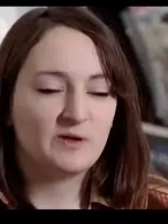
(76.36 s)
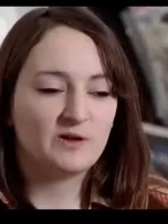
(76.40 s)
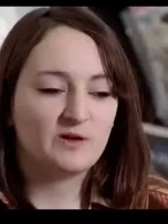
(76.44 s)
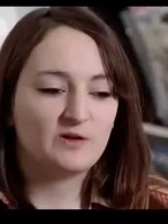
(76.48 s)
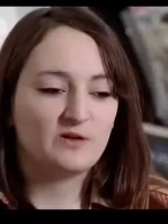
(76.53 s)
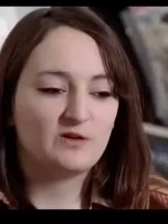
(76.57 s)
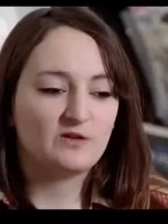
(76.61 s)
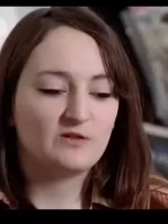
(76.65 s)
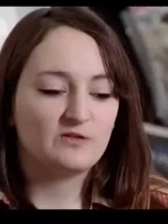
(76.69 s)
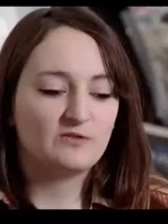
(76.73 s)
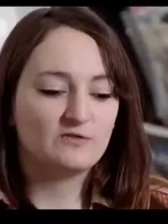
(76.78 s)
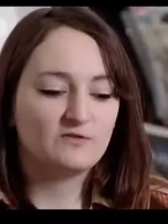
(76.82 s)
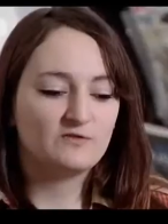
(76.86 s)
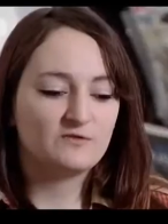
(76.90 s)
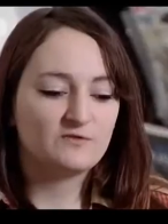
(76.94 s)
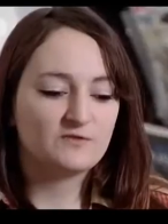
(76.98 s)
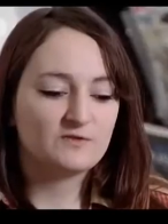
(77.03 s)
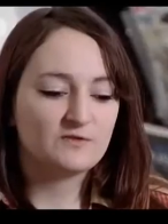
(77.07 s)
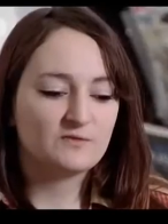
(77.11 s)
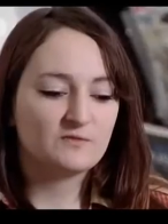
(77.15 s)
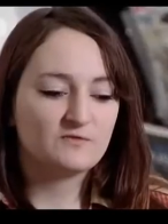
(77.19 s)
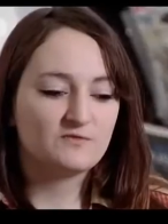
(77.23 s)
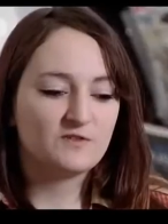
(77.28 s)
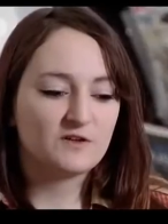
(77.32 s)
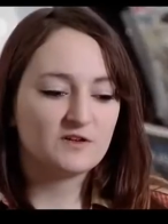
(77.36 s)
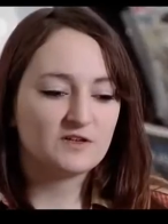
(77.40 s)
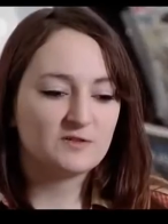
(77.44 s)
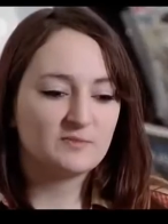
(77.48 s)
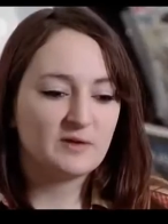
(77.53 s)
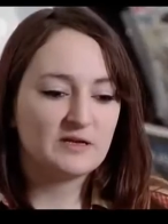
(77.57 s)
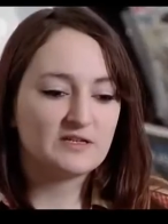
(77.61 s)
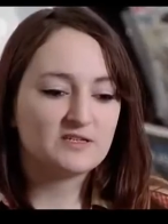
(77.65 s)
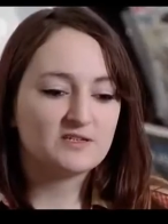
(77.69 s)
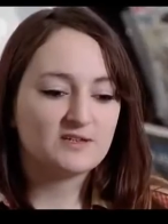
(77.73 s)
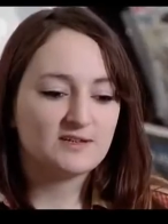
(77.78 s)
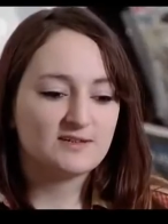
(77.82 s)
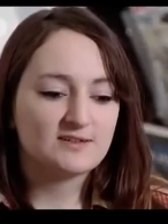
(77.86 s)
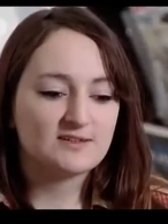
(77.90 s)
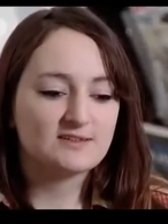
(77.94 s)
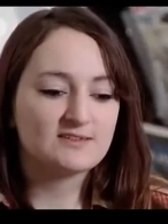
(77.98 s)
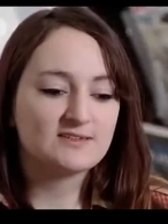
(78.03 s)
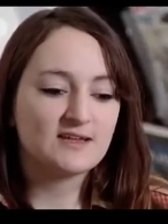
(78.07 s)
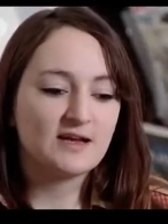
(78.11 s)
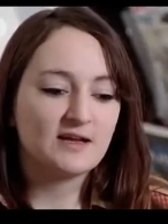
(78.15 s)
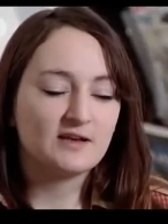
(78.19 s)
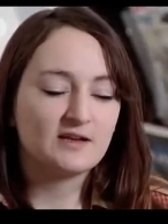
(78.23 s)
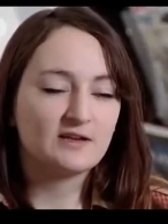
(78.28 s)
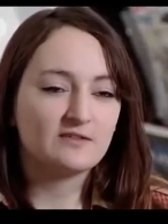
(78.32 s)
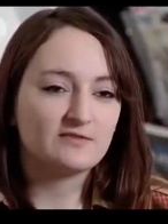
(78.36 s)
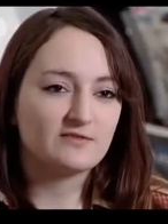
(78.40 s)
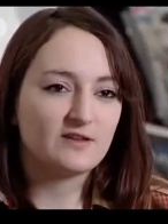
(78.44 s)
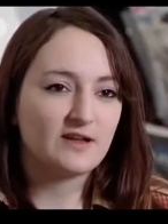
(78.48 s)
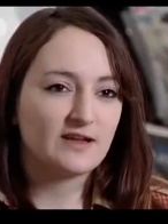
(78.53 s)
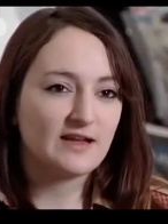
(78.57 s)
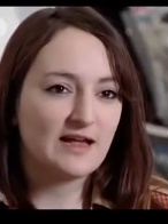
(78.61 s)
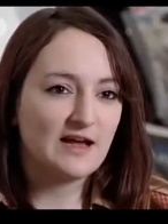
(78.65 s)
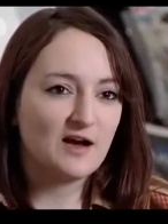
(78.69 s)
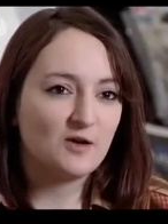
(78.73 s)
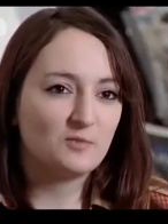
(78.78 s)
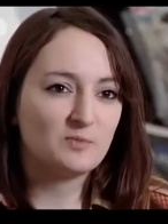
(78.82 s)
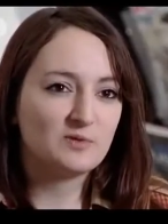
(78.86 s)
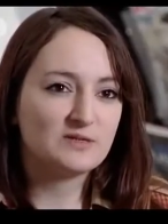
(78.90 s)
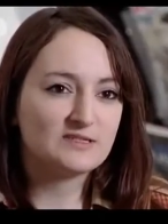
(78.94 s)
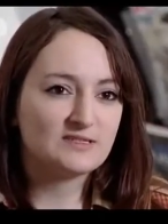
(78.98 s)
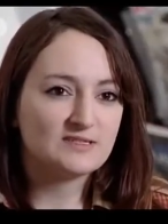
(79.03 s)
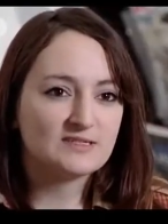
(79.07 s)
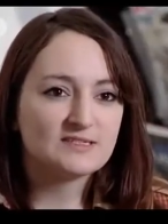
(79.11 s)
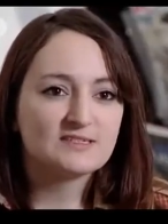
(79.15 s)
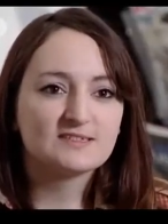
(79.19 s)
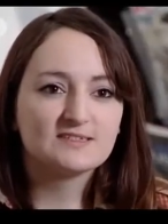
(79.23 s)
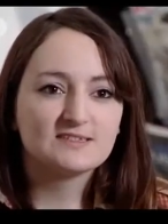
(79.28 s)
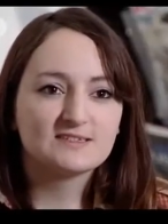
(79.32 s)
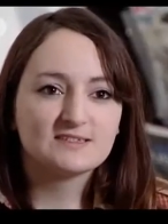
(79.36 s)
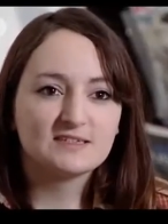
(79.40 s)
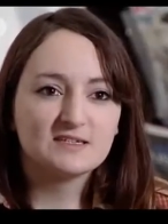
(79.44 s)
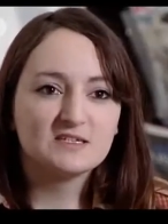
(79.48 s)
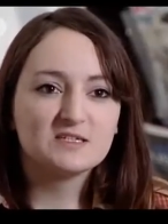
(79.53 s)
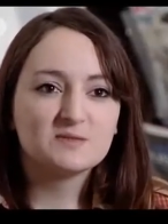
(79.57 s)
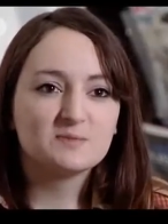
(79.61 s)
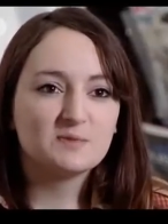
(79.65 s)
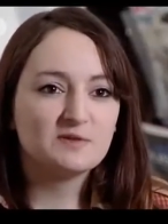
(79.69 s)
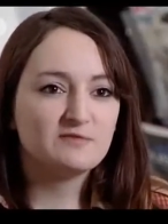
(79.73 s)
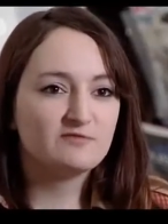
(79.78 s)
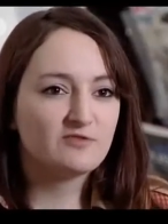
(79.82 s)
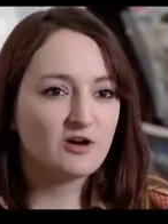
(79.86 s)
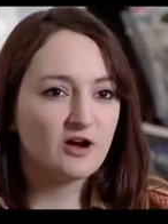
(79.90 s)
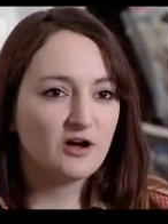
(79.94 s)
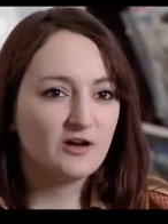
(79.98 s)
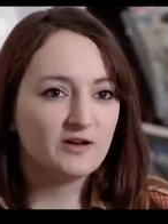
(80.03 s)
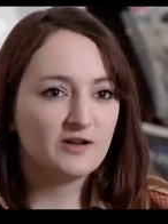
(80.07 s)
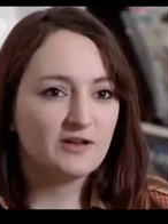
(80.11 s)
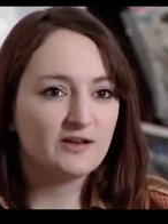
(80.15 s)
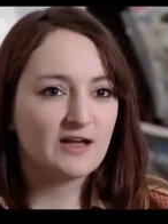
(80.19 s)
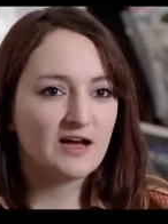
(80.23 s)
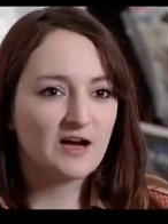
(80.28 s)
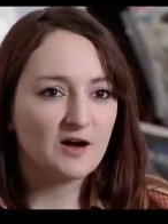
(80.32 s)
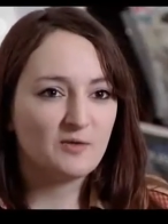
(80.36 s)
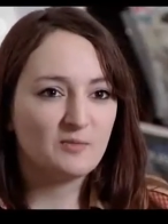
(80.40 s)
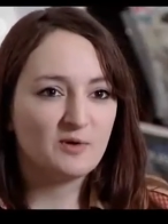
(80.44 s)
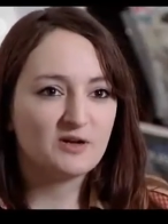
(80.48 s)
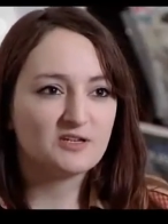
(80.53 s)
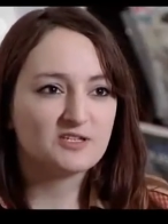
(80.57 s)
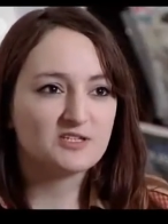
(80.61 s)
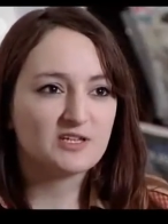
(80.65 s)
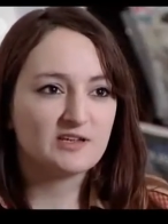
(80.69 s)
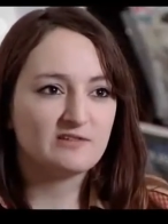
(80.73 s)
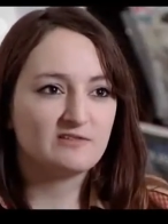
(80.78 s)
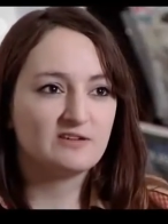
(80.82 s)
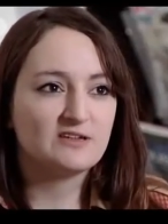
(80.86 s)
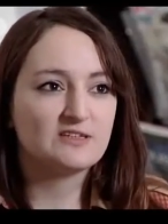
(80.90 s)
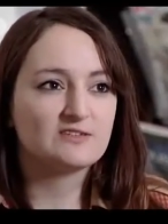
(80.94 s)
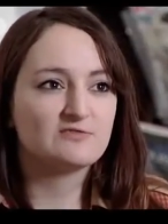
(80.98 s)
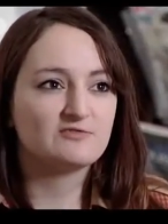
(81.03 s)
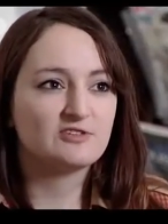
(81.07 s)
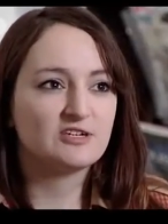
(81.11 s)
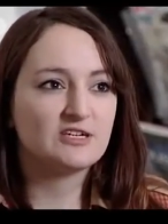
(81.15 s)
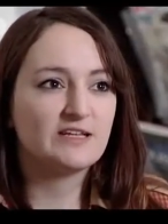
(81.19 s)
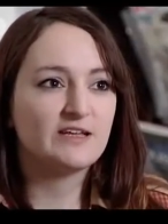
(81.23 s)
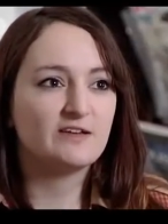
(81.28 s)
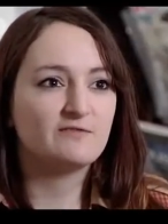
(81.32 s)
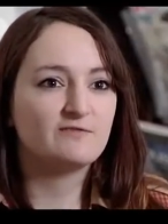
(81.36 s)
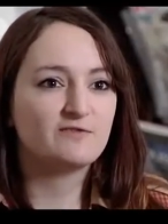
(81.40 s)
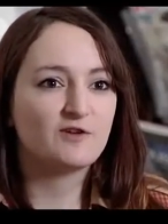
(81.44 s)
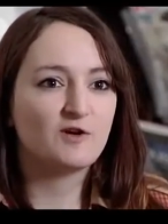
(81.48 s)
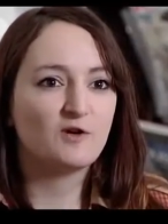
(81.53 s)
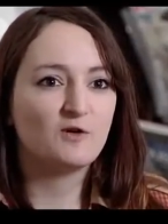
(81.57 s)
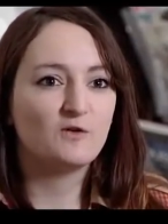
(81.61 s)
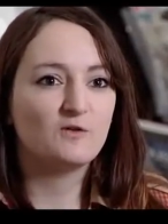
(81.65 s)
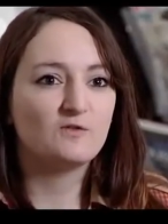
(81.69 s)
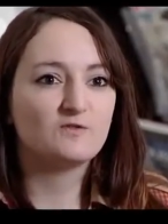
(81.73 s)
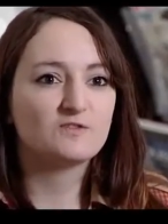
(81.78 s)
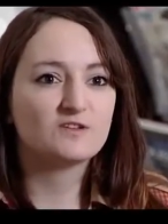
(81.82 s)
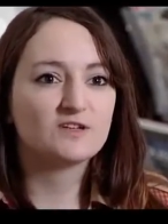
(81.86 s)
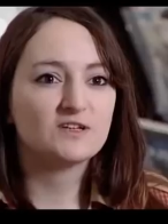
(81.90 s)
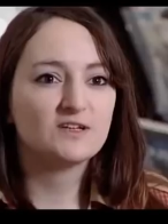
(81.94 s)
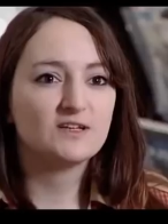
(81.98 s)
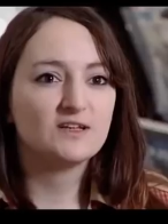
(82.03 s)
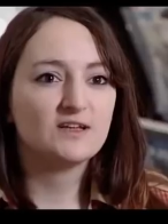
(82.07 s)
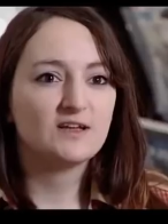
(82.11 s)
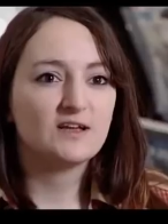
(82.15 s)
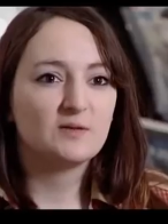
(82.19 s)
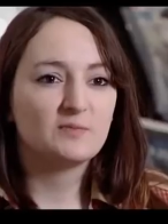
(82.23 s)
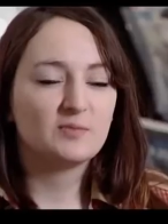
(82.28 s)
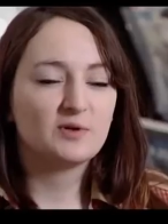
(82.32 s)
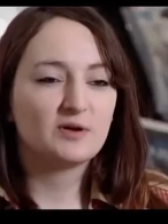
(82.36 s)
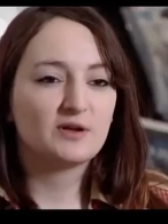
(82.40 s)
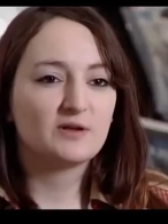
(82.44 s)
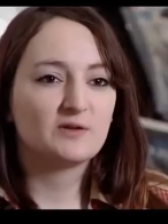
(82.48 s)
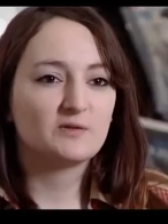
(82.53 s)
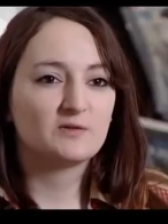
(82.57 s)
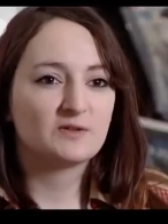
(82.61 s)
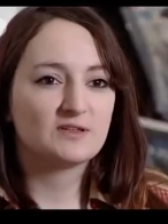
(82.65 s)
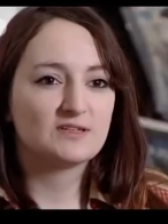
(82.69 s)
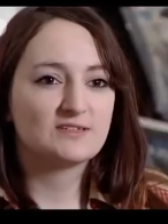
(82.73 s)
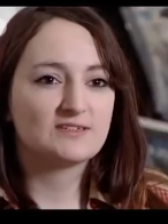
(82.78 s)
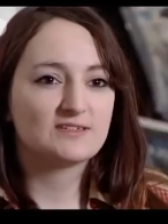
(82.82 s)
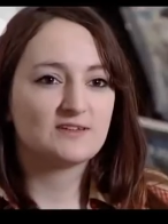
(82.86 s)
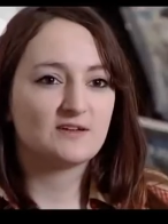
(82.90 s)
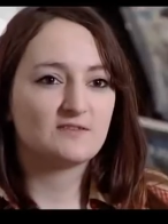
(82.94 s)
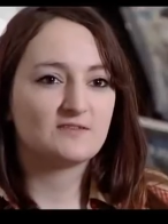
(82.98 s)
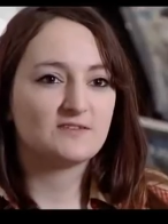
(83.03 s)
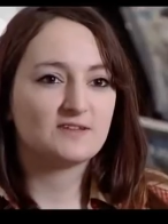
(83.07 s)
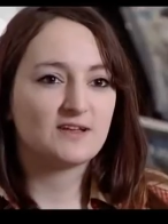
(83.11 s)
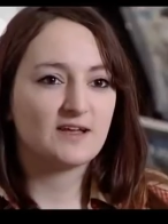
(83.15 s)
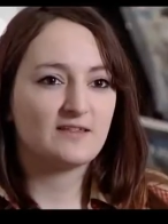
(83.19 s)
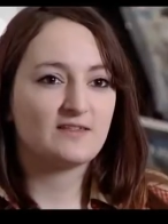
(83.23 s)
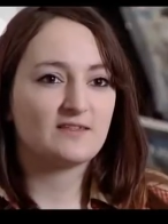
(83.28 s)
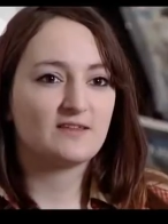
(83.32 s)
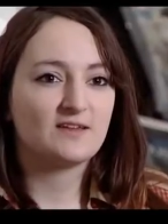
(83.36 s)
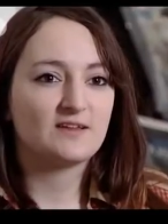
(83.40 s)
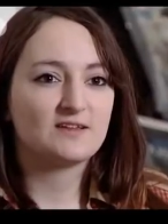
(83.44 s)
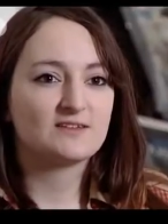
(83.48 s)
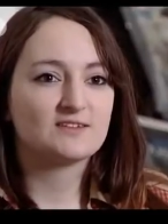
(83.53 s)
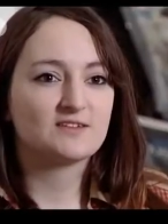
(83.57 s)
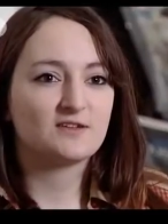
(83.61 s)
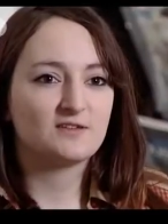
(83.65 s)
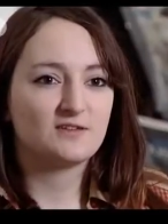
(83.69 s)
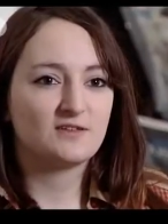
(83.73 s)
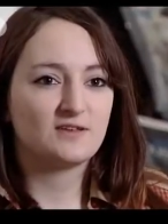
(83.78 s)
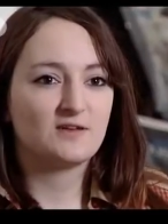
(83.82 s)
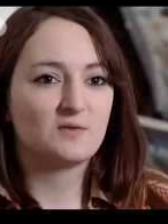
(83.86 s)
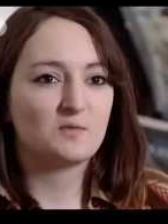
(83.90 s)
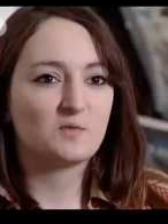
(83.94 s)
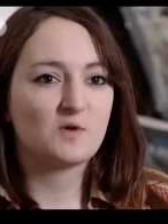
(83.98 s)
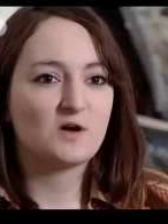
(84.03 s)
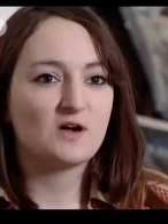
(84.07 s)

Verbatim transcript: me a lot of fundamental understanding of like how businesses need to be run and how much there is really involved in putting all this stuff together so that it